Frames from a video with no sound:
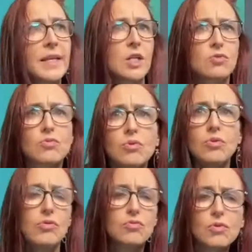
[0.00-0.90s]

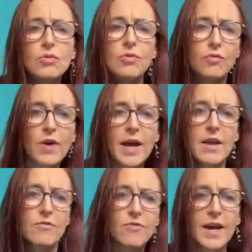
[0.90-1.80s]
root, root, five,
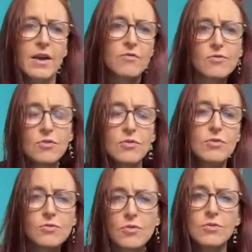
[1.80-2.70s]
five,
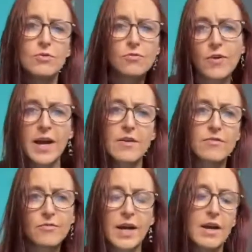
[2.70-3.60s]
root, root, five,
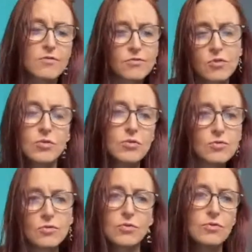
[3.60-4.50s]
five, root,
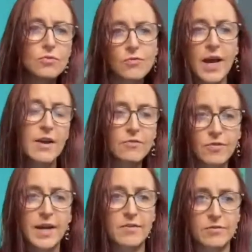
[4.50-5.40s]
root, five,
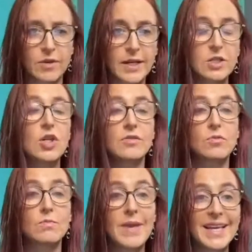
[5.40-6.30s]
five, right? Because you have
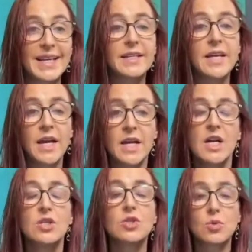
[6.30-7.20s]
to make it
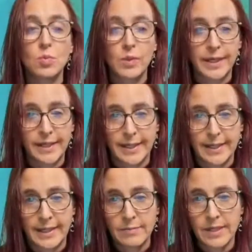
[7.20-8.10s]
swing.
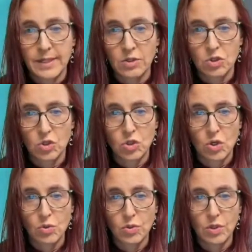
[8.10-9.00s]
And let me
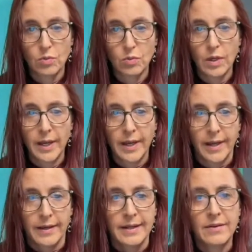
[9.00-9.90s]
show you.
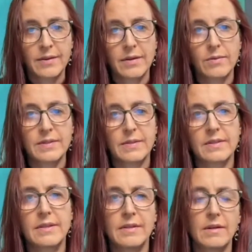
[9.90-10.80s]
You know, it always
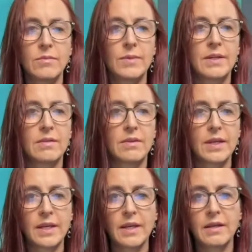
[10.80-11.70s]
says, it don't mean a
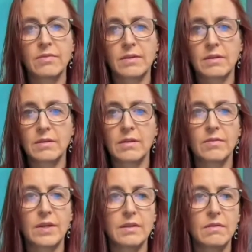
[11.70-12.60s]
thing if it don't have
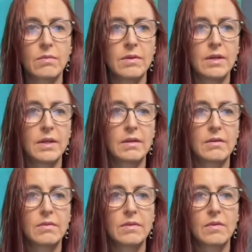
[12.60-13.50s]
that swing. You
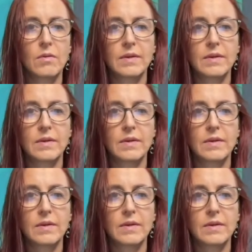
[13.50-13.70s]
know, there's all